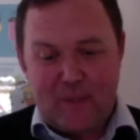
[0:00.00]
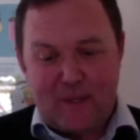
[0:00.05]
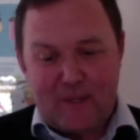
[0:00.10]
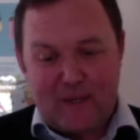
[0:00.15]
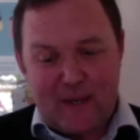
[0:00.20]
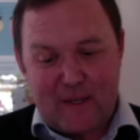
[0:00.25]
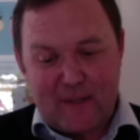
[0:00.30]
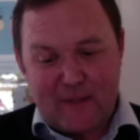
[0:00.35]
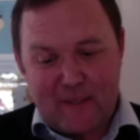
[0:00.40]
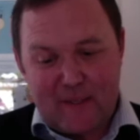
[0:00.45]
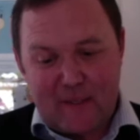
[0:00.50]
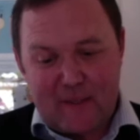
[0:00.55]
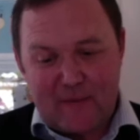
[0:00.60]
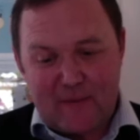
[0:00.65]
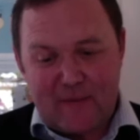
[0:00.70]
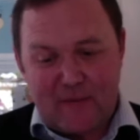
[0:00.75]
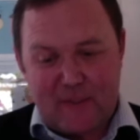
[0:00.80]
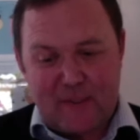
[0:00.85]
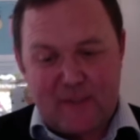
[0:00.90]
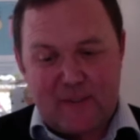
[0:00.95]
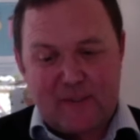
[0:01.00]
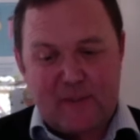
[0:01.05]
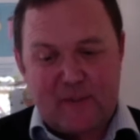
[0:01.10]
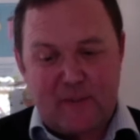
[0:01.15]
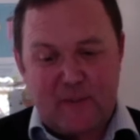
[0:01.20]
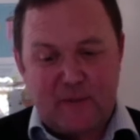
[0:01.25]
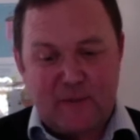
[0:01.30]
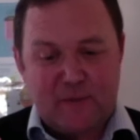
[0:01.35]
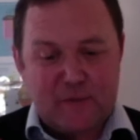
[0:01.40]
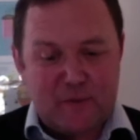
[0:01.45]
the other thing is, so
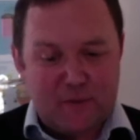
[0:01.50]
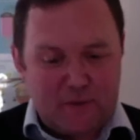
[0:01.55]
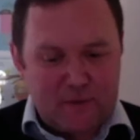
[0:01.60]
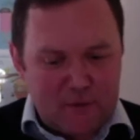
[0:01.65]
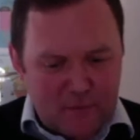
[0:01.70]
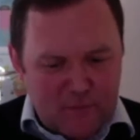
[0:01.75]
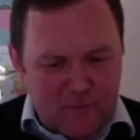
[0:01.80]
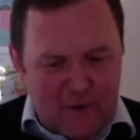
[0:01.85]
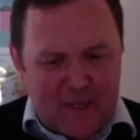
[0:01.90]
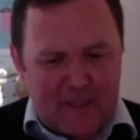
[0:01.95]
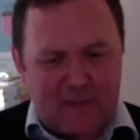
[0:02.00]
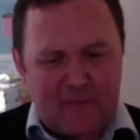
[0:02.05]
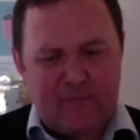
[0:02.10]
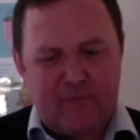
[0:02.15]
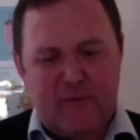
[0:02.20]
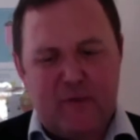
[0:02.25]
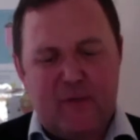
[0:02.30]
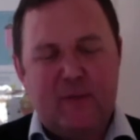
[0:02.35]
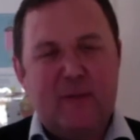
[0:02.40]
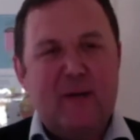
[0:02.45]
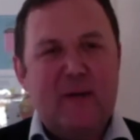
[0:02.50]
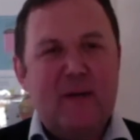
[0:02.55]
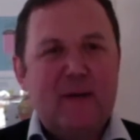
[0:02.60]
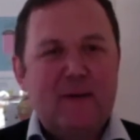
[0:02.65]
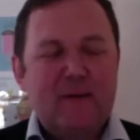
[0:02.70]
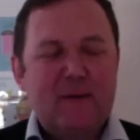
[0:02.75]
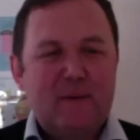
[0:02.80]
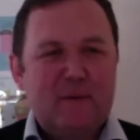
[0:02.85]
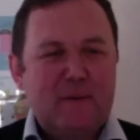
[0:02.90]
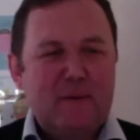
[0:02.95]
you're relevant.
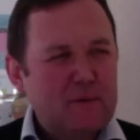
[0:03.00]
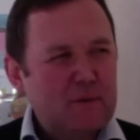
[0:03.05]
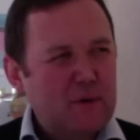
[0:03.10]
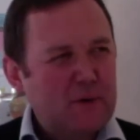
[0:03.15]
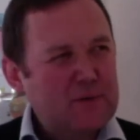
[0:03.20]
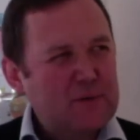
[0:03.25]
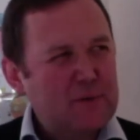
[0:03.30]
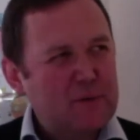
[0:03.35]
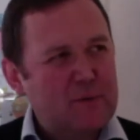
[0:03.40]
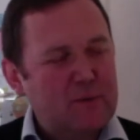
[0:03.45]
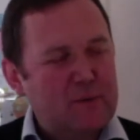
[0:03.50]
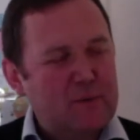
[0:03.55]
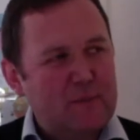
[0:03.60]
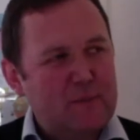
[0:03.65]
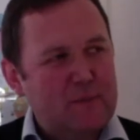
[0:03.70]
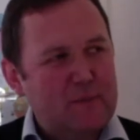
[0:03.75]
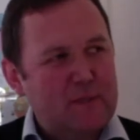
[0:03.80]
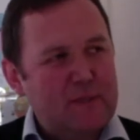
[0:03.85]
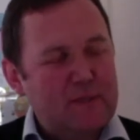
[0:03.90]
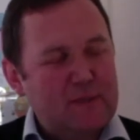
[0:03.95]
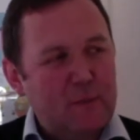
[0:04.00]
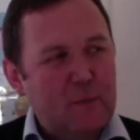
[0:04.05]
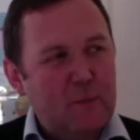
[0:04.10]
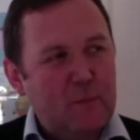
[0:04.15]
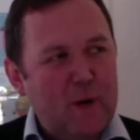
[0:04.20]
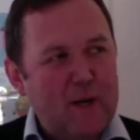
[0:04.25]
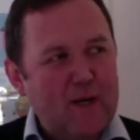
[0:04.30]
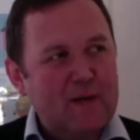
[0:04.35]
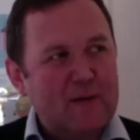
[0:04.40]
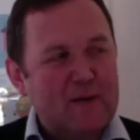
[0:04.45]
You're also, it's
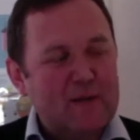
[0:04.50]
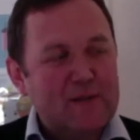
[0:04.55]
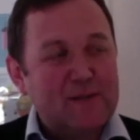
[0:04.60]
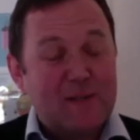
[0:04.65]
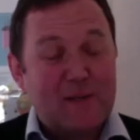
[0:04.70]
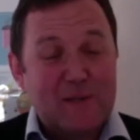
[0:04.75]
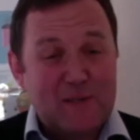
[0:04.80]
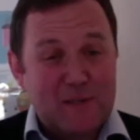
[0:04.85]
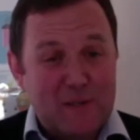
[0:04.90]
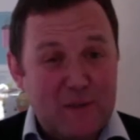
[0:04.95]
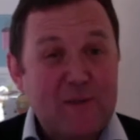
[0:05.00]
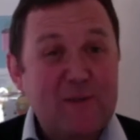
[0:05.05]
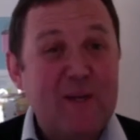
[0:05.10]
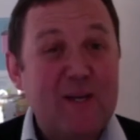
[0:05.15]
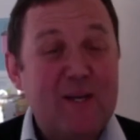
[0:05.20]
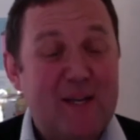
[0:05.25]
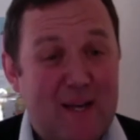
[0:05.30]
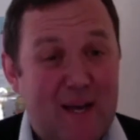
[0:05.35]
an excuse to get